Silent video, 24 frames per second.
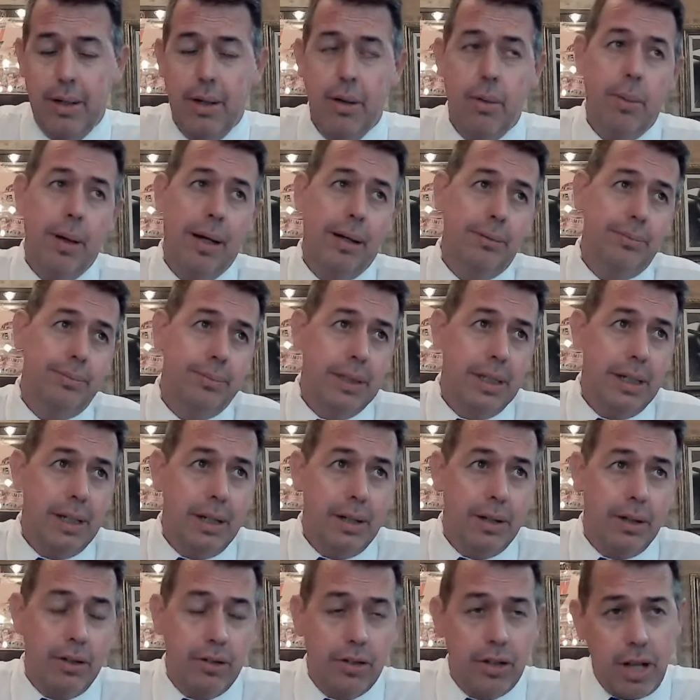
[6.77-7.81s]
Well,
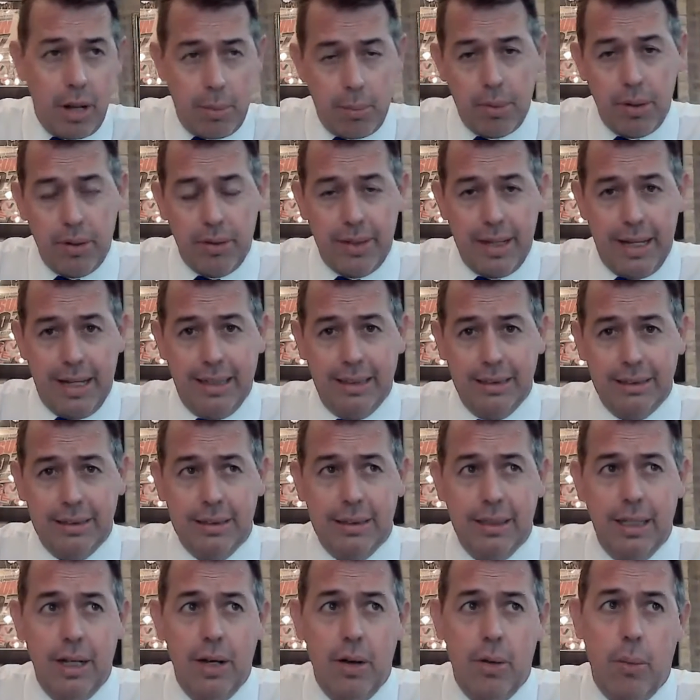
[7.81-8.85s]
there's a number of things.
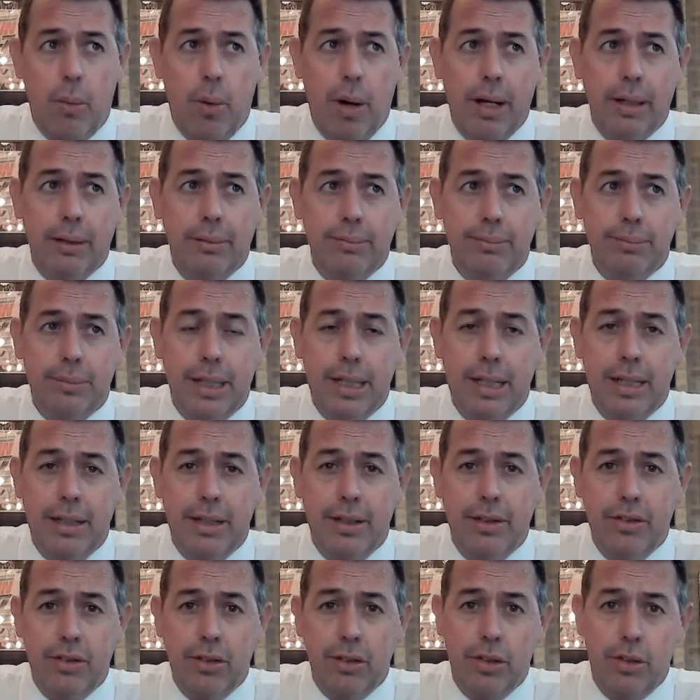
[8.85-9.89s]
One
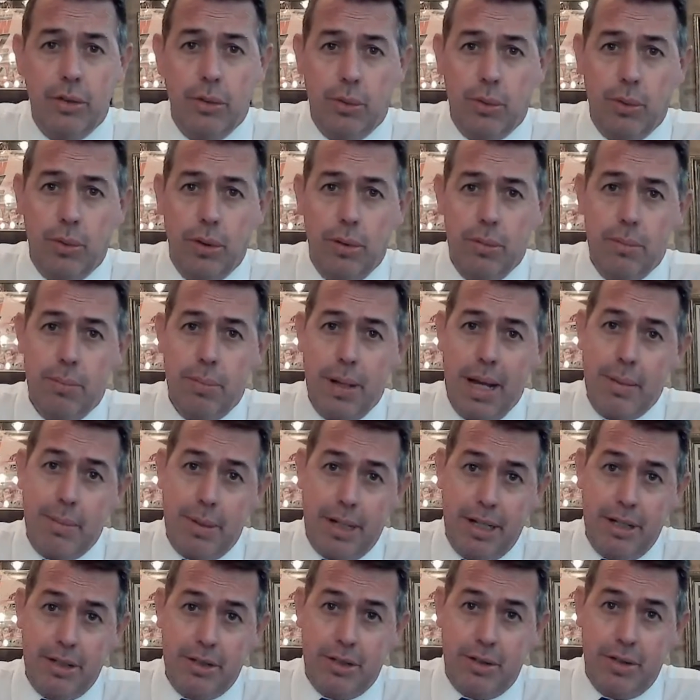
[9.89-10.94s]
is your
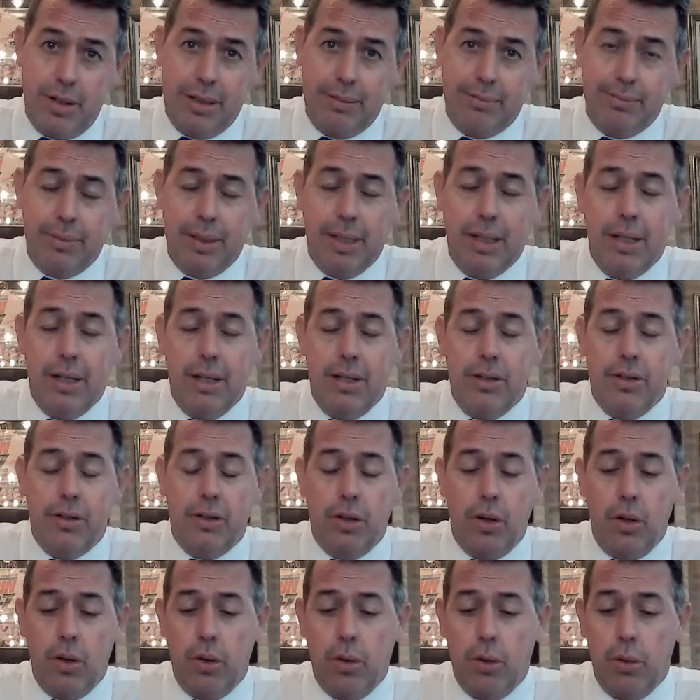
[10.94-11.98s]
payment history.
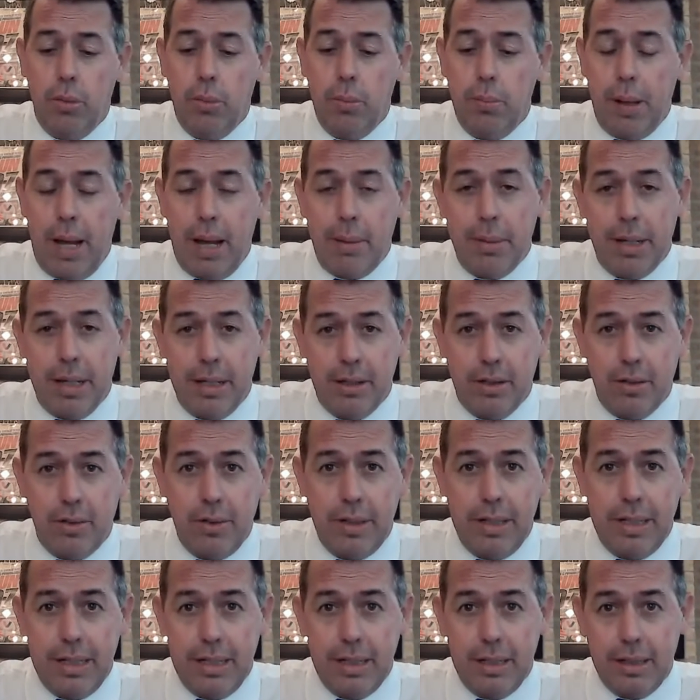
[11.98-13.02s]
So payment
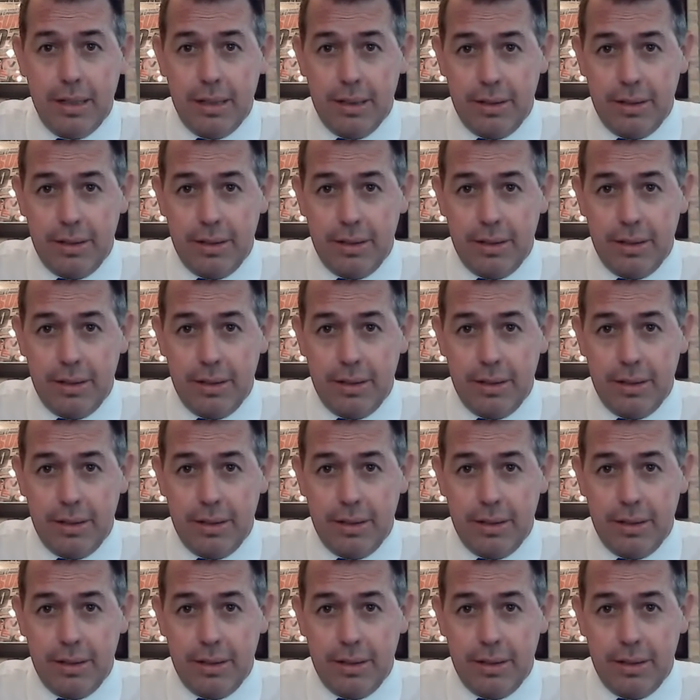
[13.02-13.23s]
history